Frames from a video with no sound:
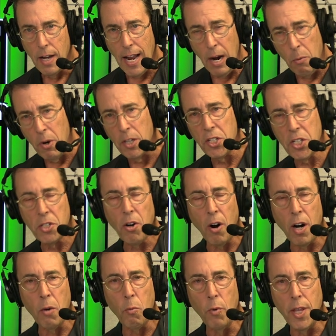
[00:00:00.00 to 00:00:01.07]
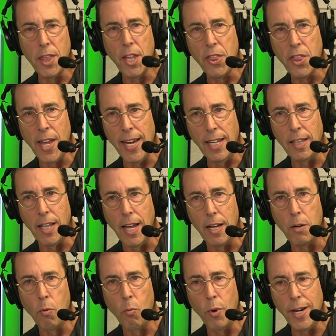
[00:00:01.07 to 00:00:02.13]
And I want to start with the thing
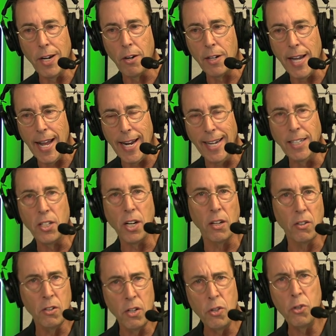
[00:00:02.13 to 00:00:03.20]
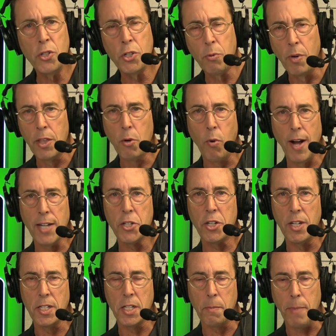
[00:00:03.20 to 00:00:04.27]
that we are getting deluged with
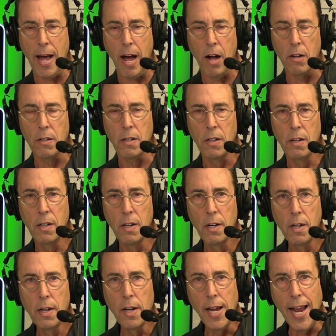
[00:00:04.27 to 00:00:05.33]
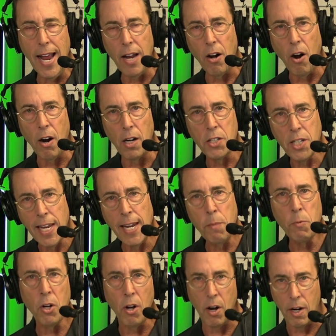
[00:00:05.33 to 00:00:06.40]
questions about at our
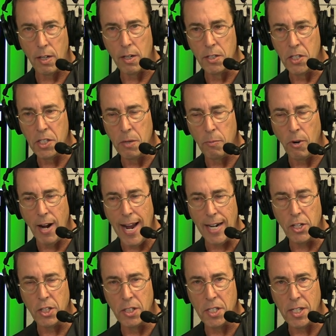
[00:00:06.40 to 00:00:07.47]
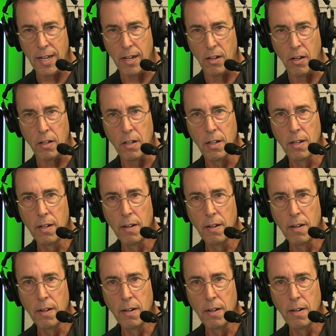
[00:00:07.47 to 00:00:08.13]
Team Clark Consumer Action Center